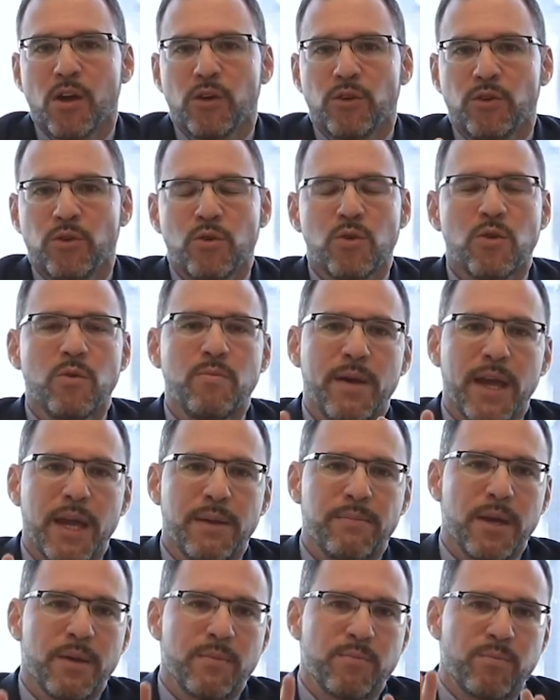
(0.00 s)
you may
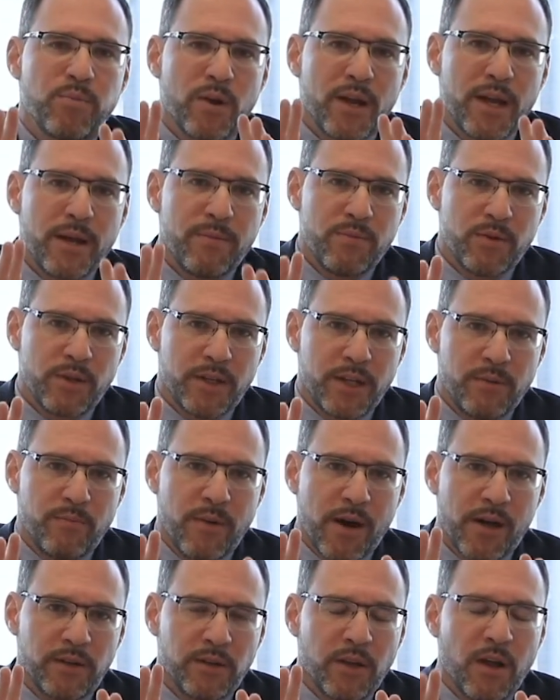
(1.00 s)
be prohibited
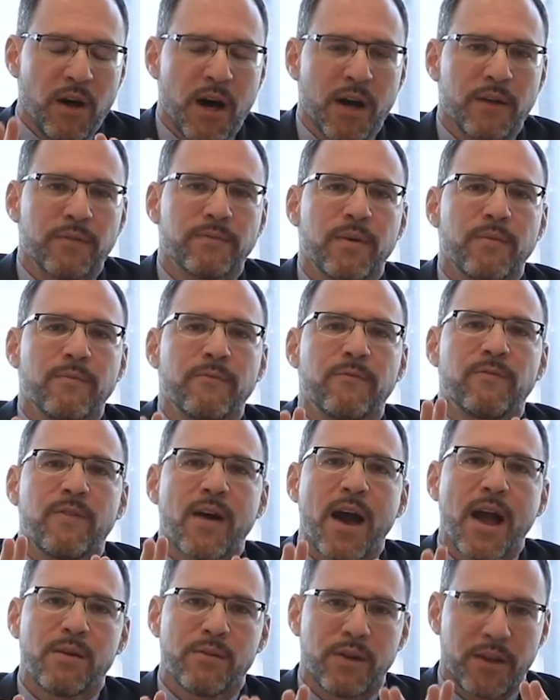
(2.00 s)
by law from
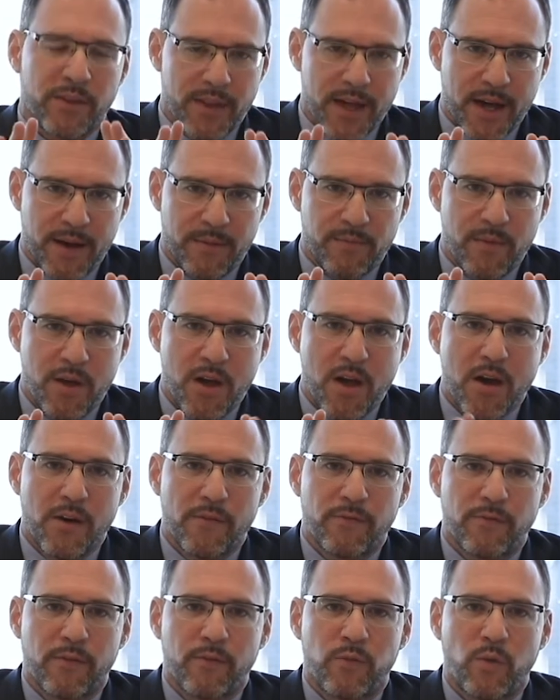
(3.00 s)
firing them
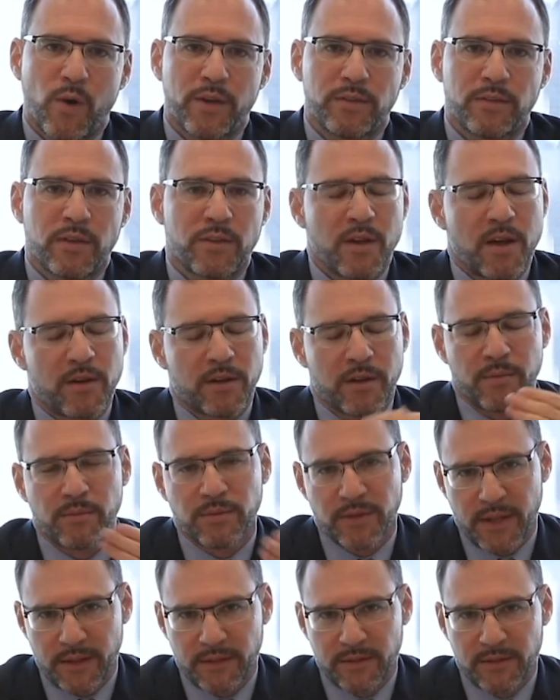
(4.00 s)
for voicing their
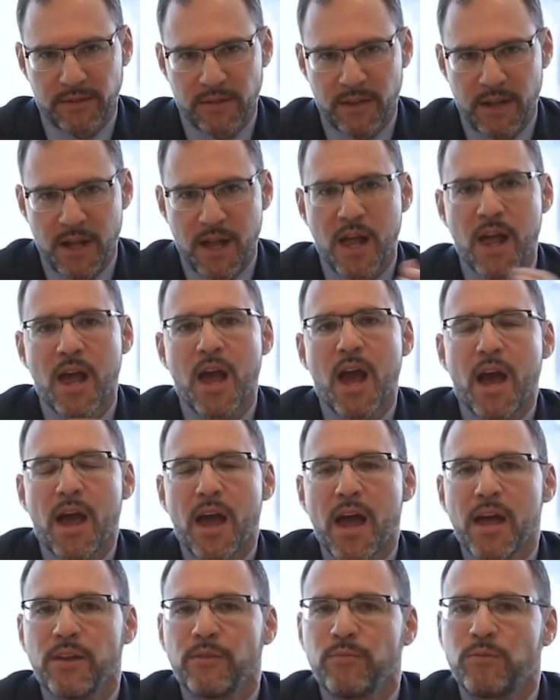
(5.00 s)
complaints.
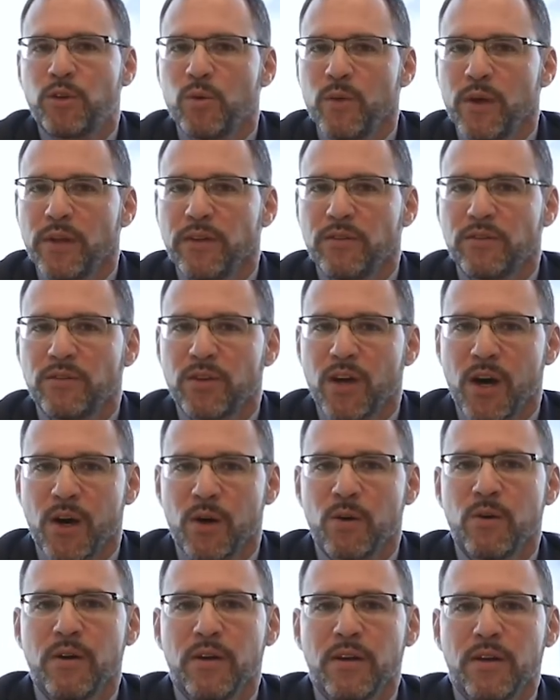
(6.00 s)
Doing
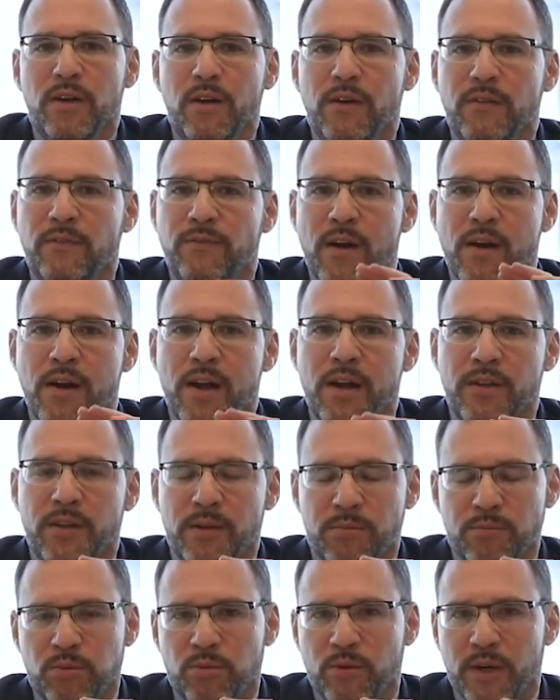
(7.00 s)
so, firing an
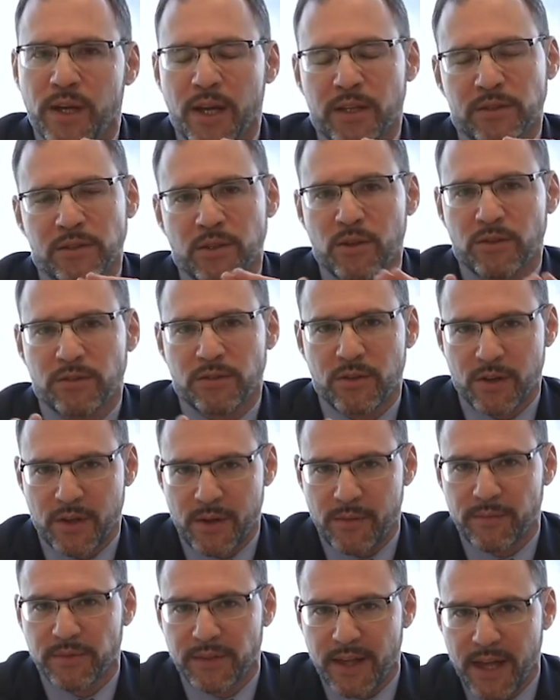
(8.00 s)
employee under those
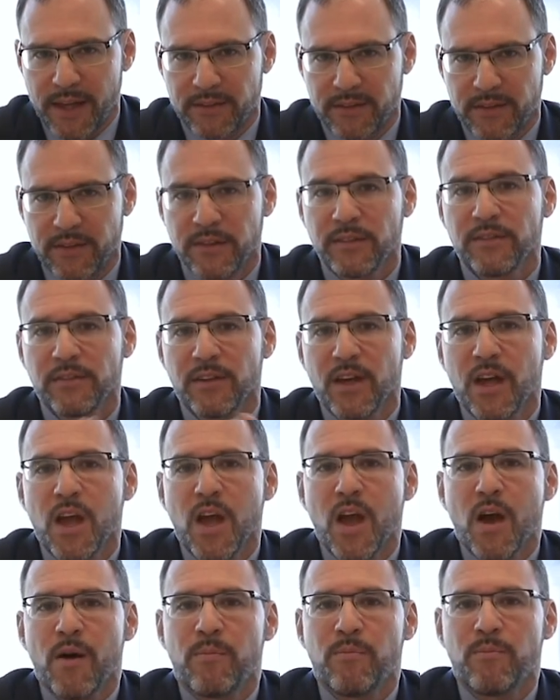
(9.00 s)
circumstances,
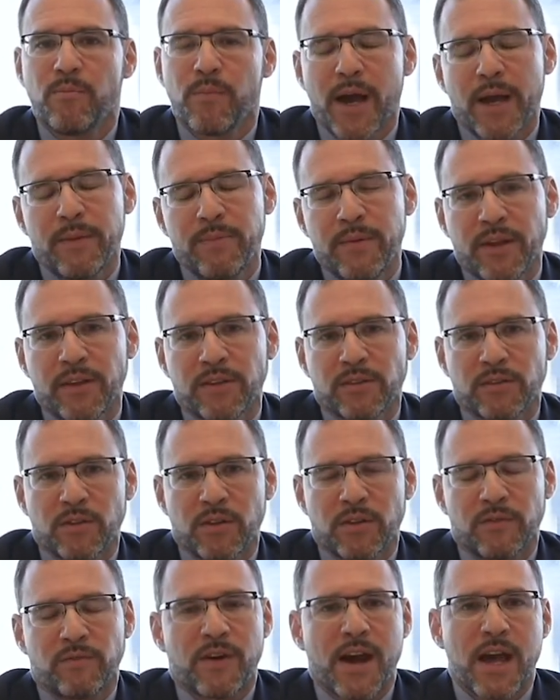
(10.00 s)
might be
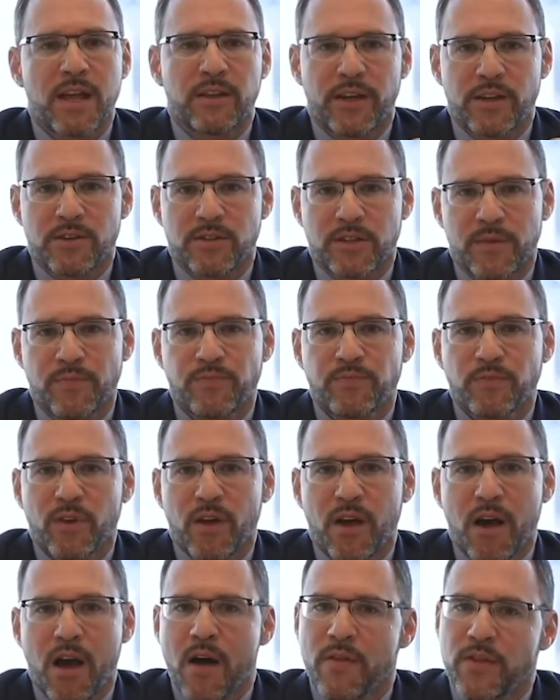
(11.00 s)
considered a violation
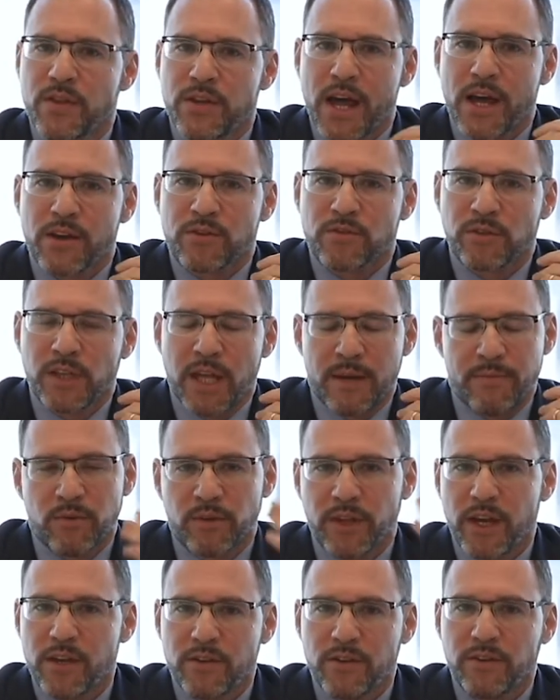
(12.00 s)
of the National Labor
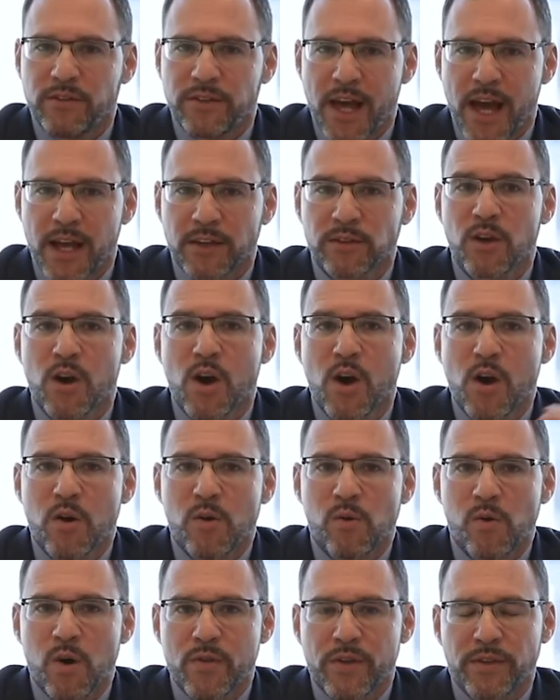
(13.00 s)
Relations Act
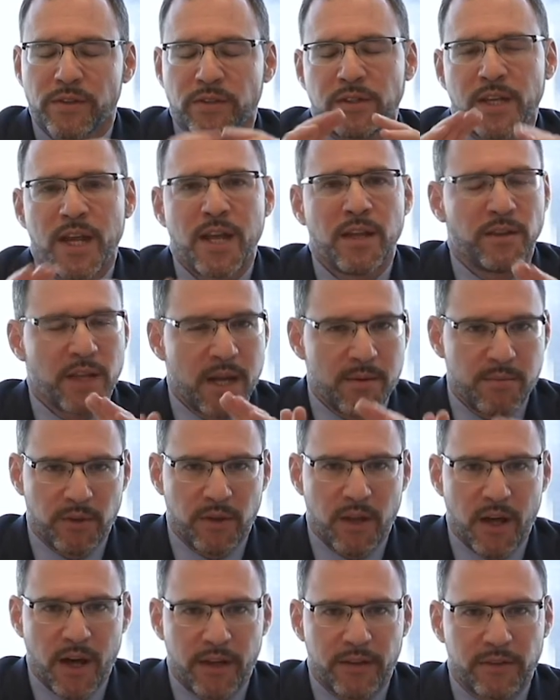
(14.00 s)
or the state labor
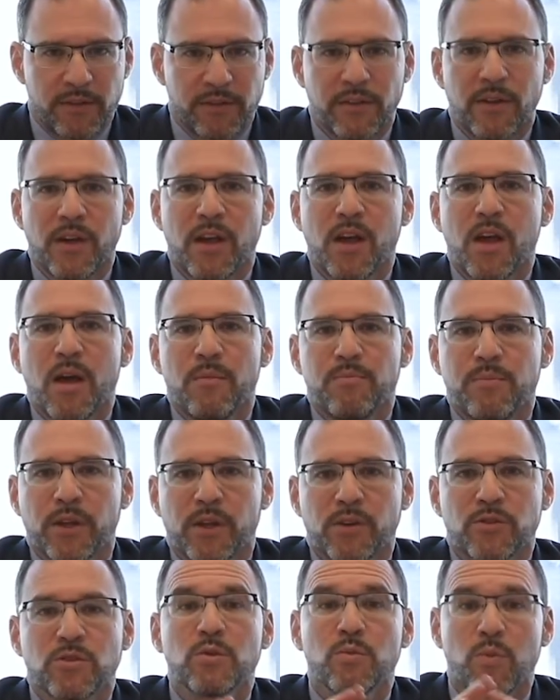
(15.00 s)
laws.
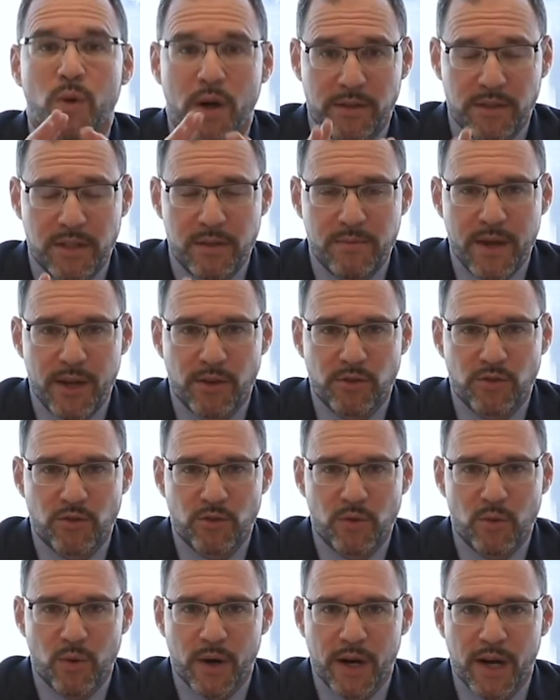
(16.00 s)
because you want to make
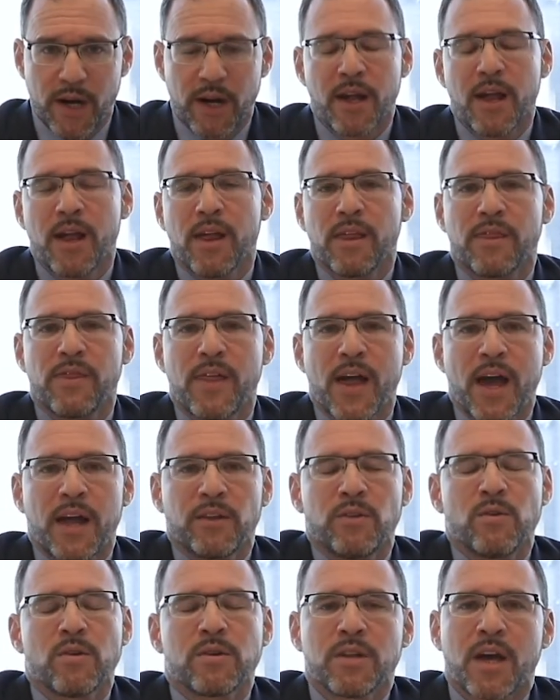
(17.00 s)
sure
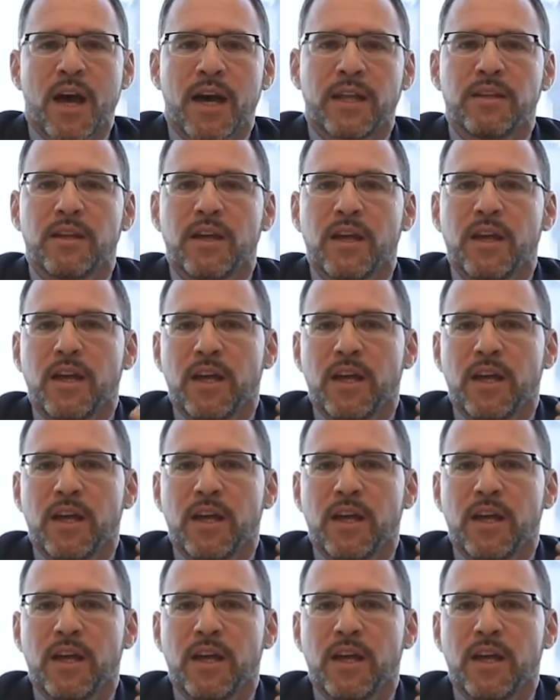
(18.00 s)
that you're not